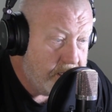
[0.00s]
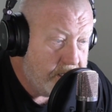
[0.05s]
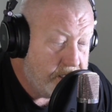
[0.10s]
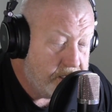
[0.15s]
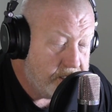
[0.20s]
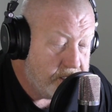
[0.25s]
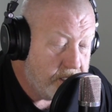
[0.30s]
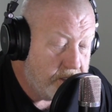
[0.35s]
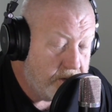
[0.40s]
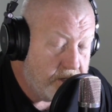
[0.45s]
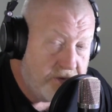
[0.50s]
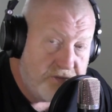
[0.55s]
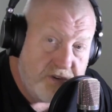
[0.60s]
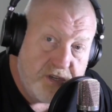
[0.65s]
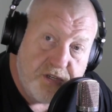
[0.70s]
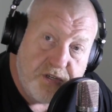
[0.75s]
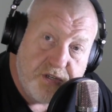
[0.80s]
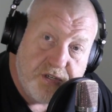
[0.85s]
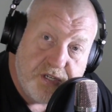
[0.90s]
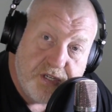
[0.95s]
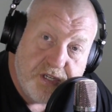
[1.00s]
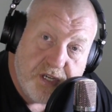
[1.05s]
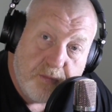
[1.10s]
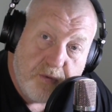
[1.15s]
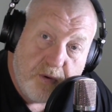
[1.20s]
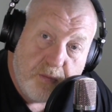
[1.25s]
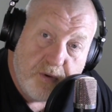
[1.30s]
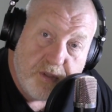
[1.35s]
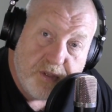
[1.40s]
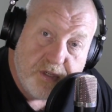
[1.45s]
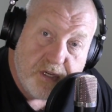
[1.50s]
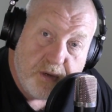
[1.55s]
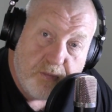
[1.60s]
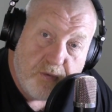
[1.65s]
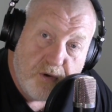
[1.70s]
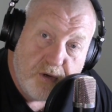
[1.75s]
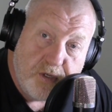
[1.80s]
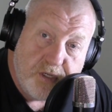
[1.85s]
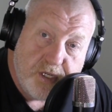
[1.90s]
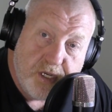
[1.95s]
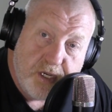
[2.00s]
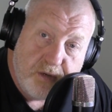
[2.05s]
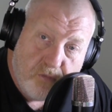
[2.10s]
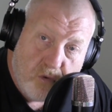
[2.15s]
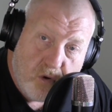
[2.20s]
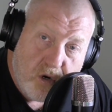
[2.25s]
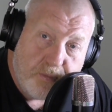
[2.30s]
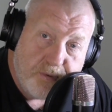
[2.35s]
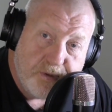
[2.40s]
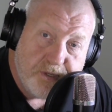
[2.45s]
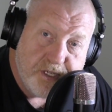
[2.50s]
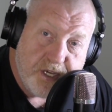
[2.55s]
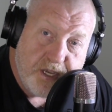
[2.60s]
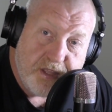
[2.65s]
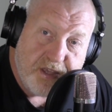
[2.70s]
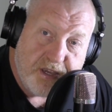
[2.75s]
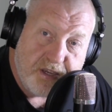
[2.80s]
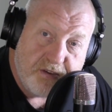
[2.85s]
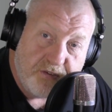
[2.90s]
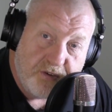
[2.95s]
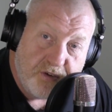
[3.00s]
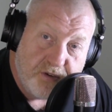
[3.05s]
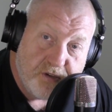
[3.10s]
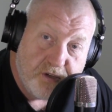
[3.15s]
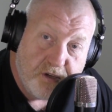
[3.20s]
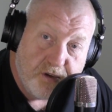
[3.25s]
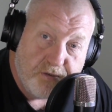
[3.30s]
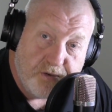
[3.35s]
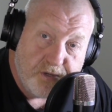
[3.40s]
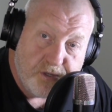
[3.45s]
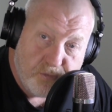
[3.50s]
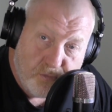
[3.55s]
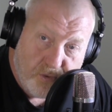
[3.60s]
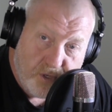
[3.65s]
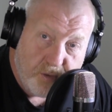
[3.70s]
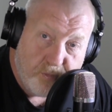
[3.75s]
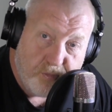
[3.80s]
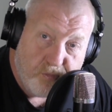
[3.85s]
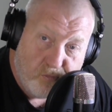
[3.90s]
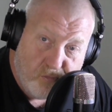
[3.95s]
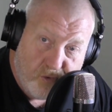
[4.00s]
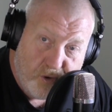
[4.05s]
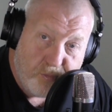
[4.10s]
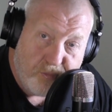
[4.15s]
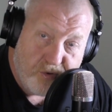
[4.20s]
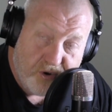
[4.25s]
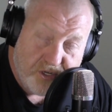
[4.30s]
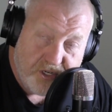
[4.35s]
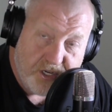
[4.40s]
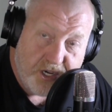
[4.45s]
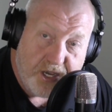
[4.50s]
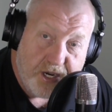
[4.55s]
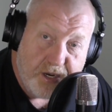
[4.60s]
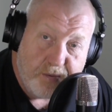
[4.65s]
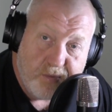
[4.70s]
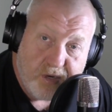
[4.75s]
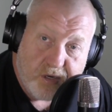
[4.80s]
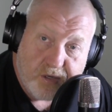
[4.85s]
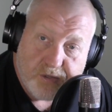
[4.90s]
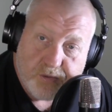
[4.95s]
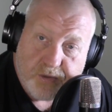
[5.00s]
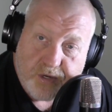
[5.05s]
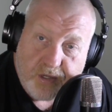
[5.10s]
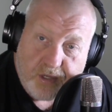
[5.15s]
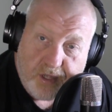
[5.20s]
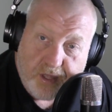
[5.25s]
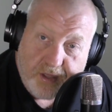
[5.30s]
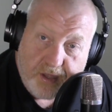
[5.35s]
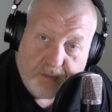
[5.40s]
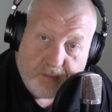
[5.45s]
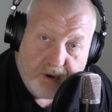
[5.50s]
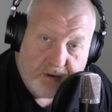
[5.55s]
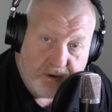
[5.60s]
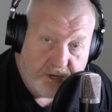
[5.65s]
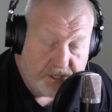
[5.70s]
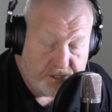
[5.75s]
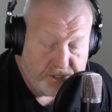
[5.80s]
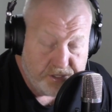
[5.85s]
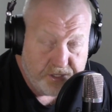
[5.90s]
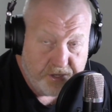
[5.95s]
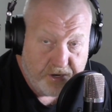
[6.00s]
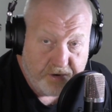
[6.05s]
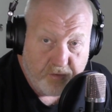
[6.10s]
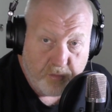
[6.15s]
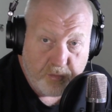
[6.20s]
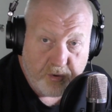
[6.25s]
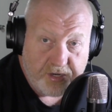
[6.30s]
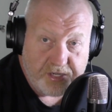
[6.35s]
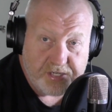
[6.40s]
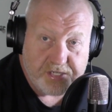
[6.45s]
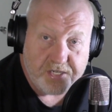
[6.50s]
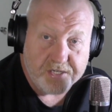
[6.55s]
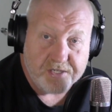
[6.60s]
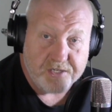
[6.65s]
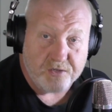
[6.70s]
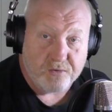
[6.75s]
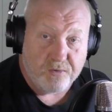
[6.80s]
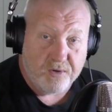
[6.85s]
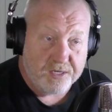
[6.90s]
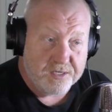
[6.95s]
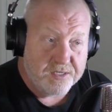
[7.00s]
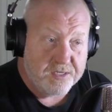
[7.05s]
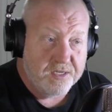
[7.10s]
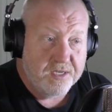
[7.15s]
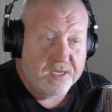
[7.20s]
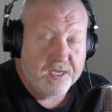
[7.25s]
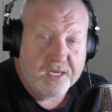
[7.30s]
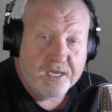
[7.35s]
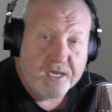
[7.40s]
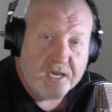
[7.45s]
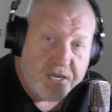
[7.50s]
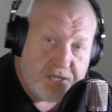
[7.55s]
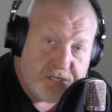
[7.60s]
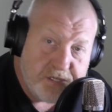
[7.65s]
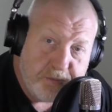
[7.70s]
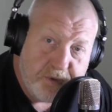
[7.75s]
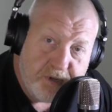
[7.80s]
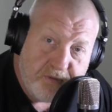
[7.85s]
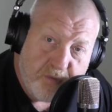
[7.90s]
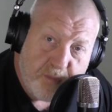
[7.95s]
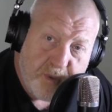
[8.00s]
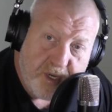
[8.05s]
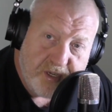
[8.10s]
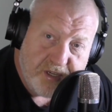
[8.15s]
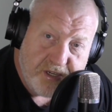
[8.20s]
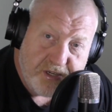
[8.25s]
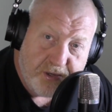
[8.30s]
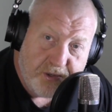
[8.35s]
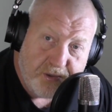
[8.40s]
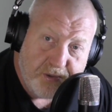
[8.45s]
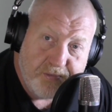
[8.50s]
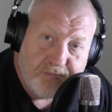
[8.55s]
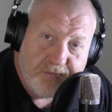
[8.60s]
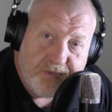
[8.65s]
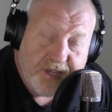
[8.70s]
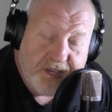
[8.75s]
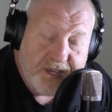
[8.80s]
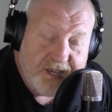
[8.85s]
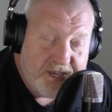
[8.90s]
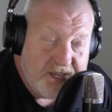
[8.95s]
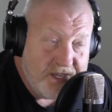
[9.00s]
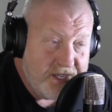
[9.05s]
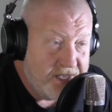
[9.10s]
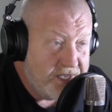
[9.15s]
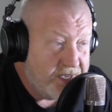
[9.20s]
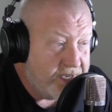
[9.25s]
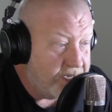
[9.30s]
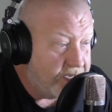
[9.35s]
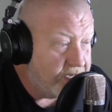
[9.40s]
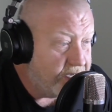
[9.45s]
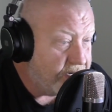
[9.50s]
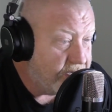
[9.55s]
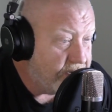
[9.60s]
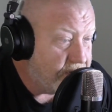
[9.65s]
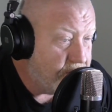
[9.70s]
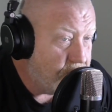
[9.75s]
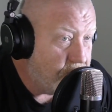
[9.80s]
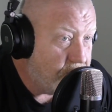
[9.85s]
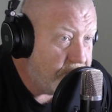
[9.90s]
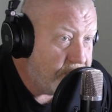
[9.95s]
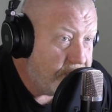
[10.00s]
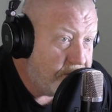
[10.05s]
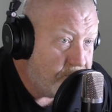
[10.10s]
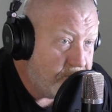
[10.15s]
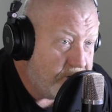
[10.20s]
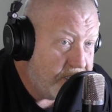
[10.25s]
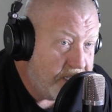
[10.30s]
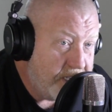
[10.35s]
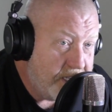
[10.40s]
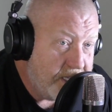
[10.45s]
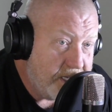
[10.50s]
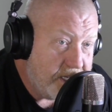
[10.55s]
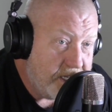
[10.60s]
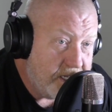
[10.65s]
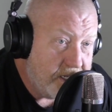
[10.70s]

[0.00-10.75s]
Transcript: So if you do see someone with some on, walk up and say thanks for your service. We appreciate it because we're not like the Americans. Not everybody says it to us, and it's a bit of a big deal. We